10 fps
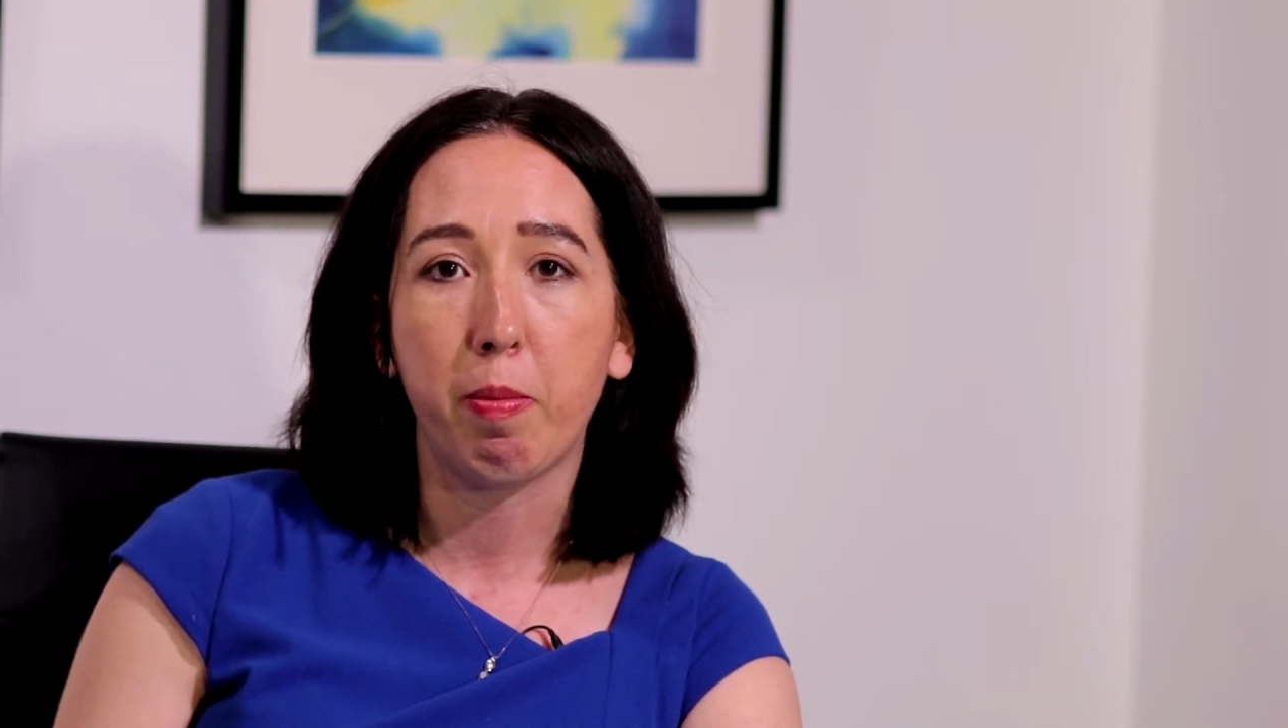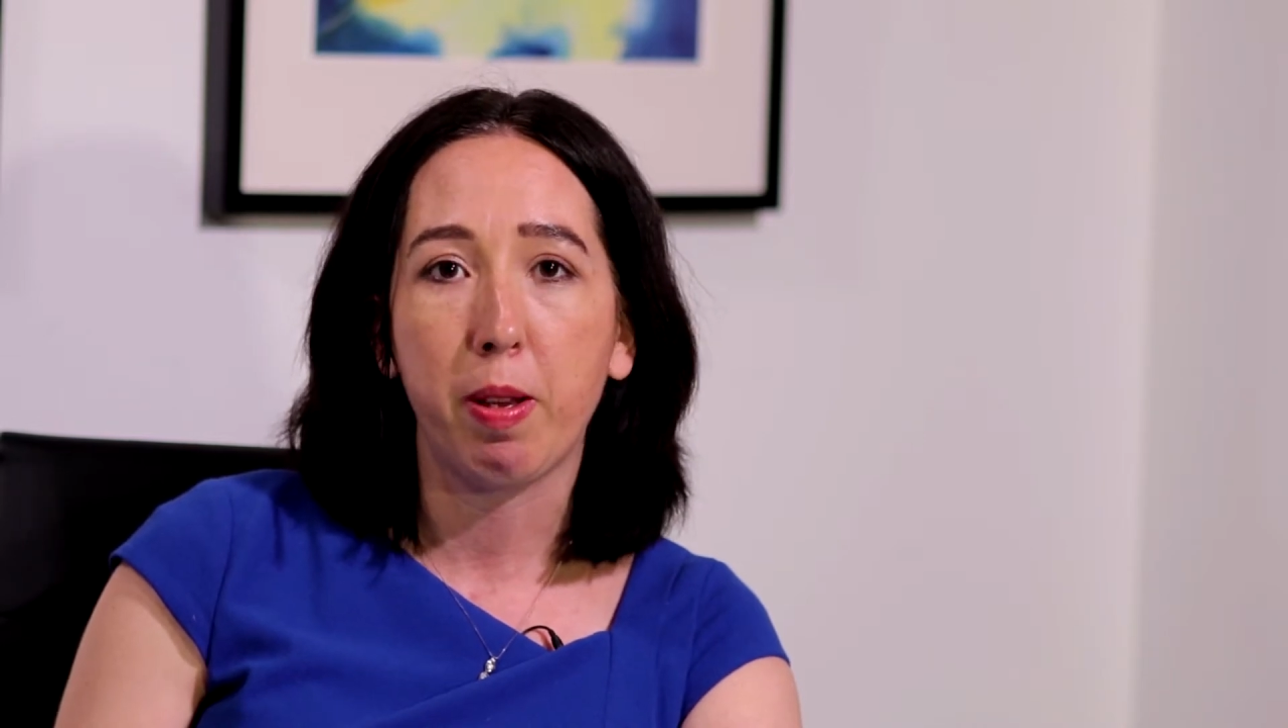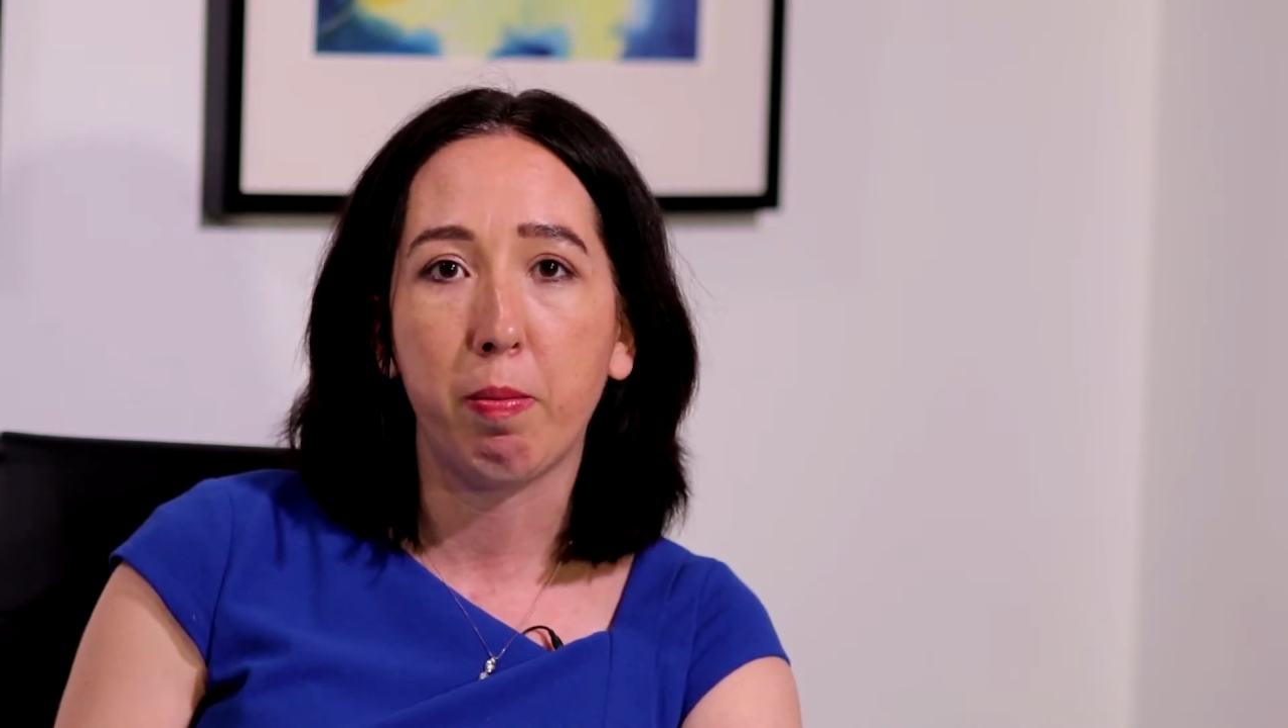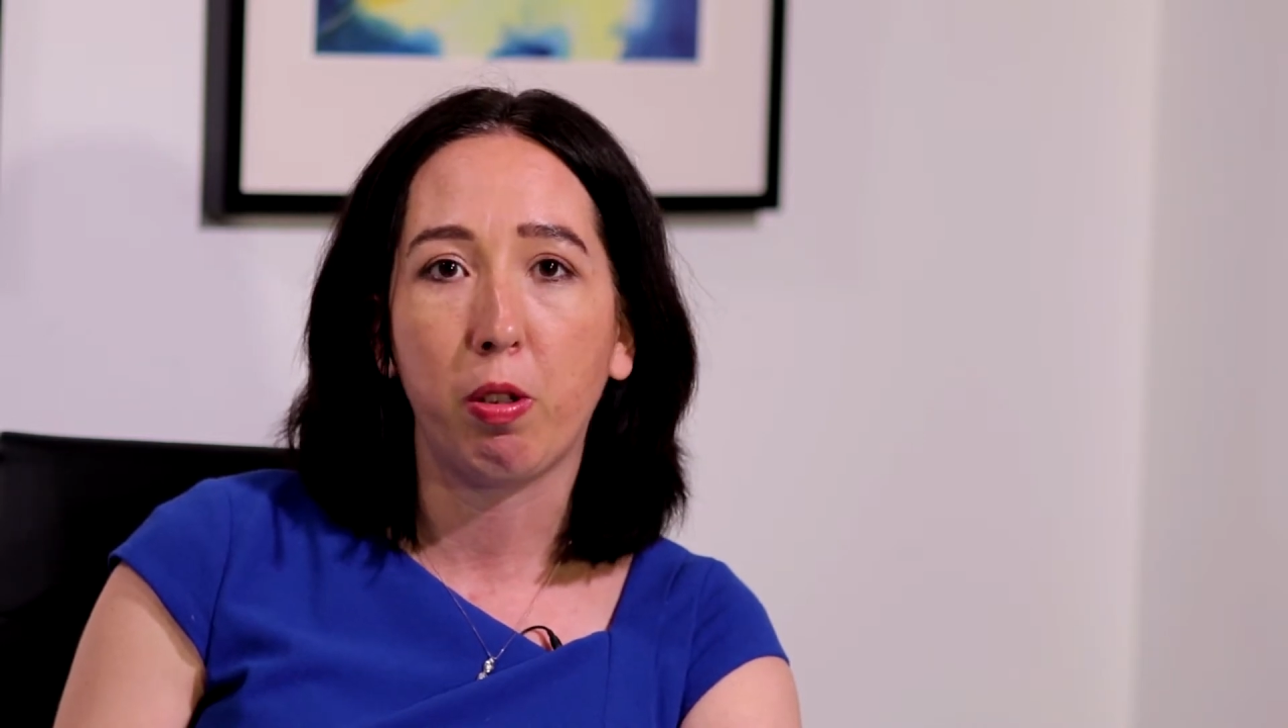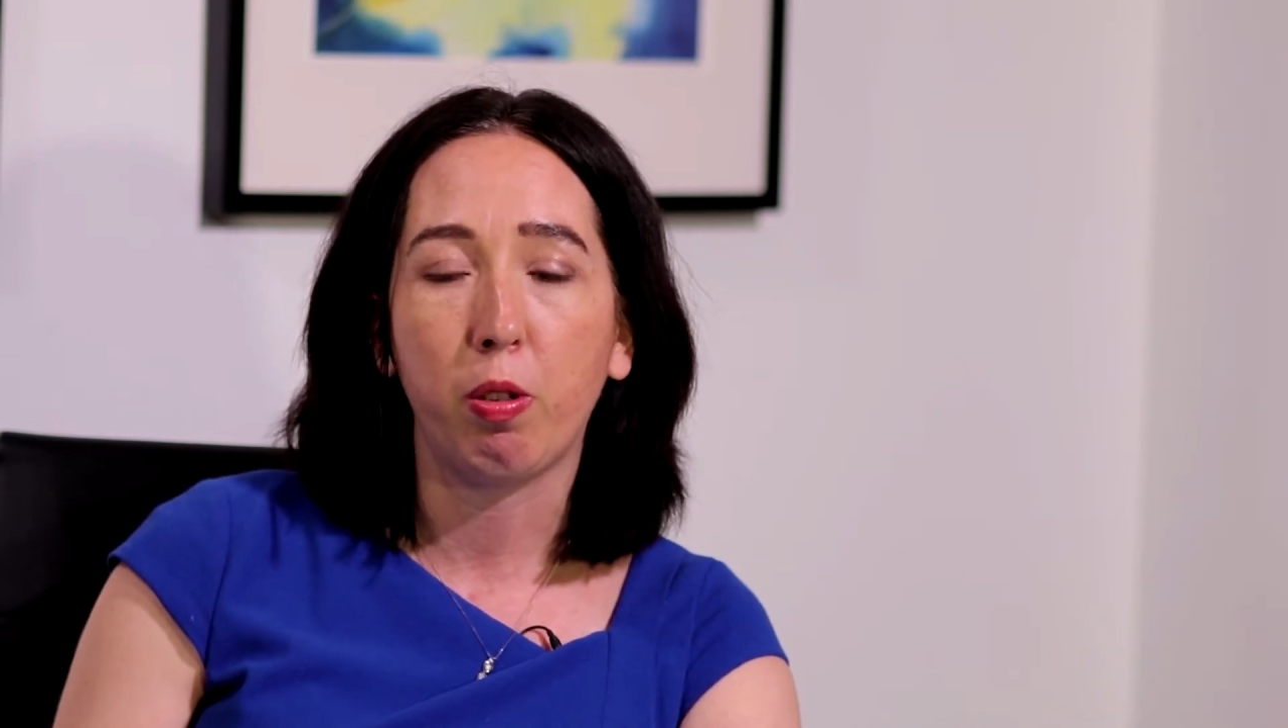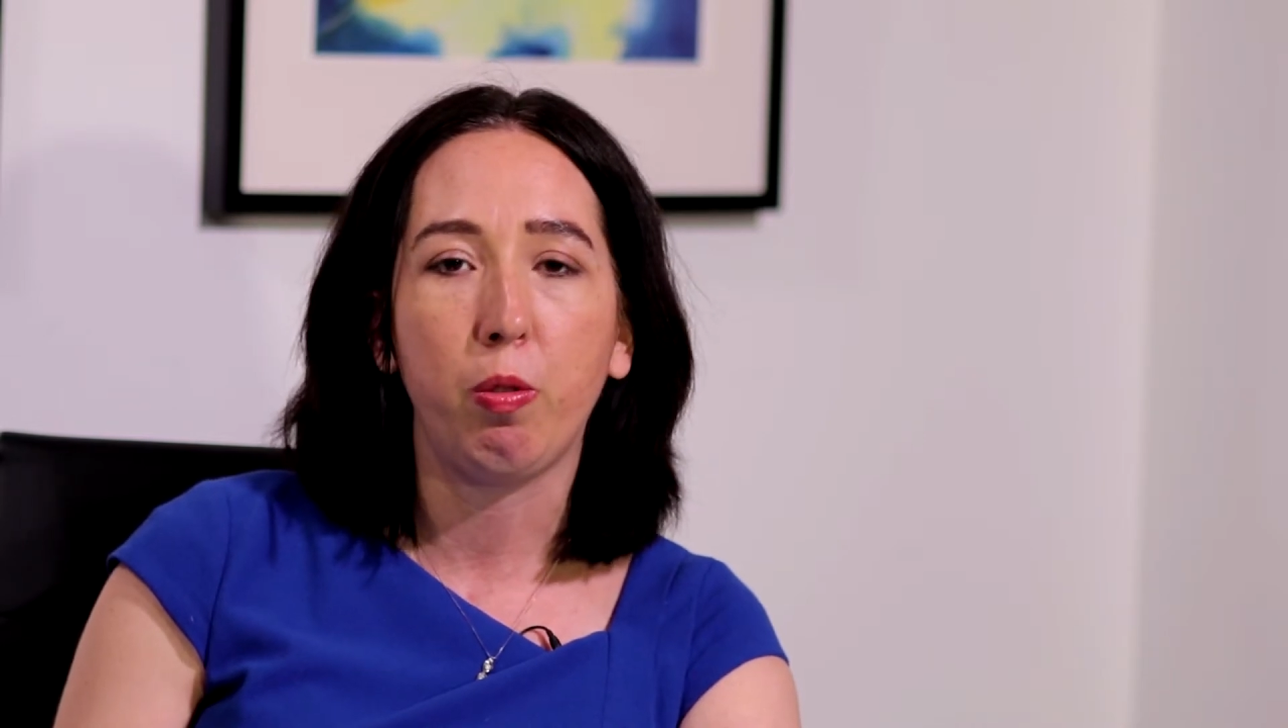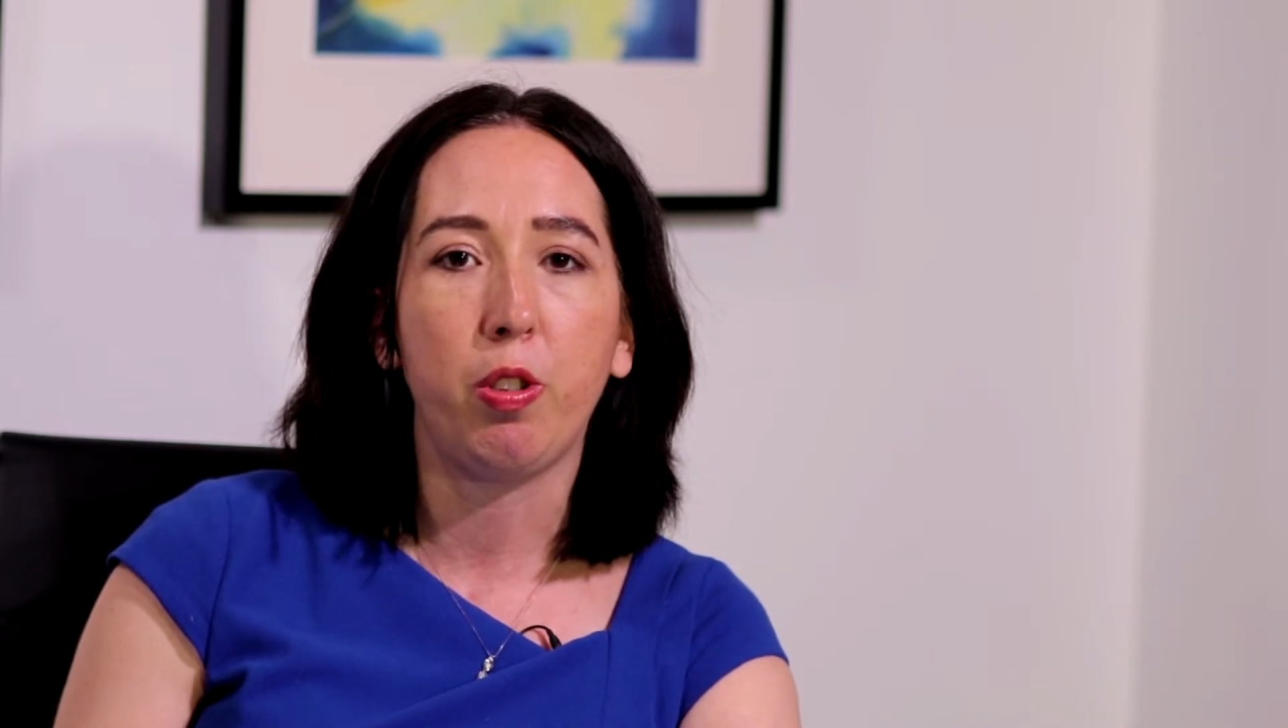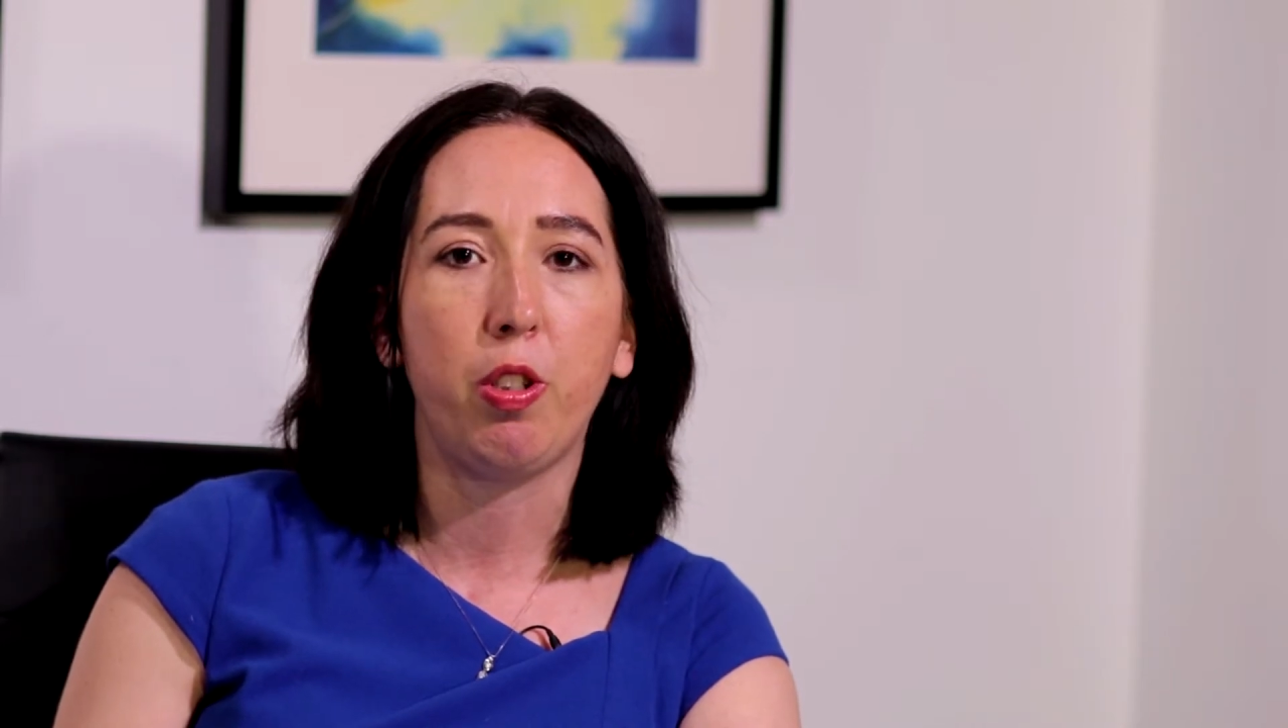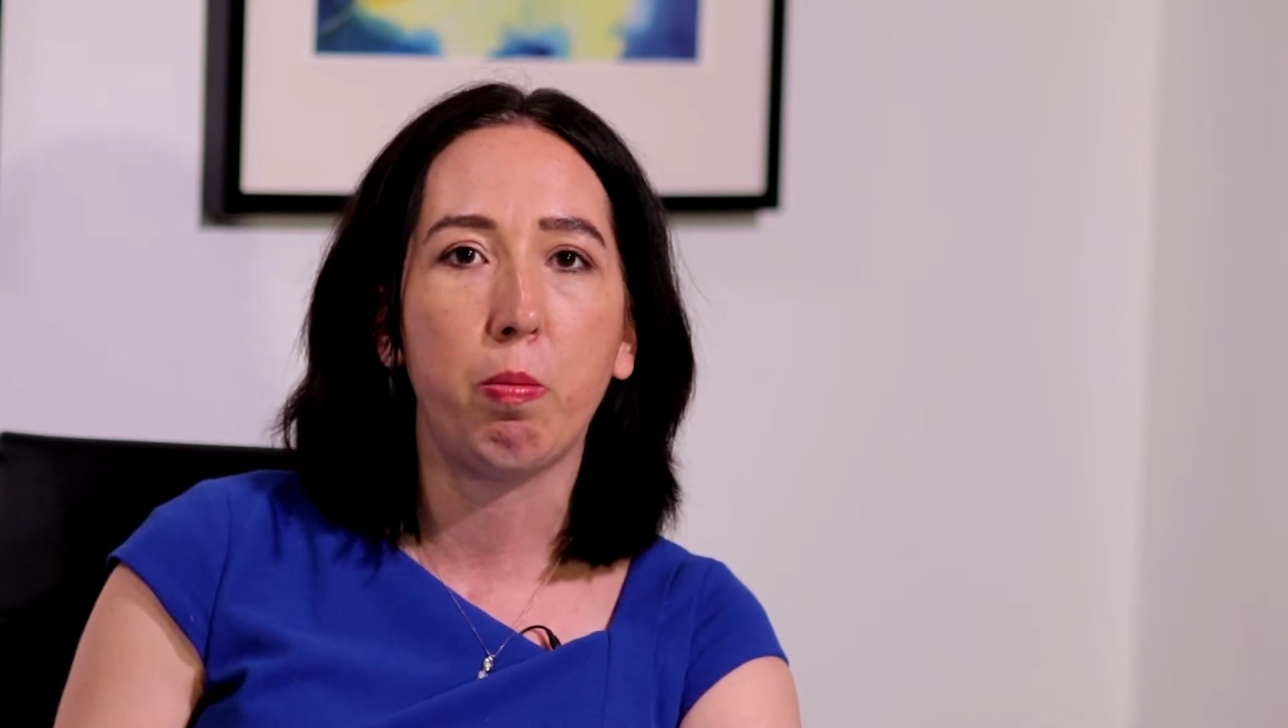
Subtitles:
people who do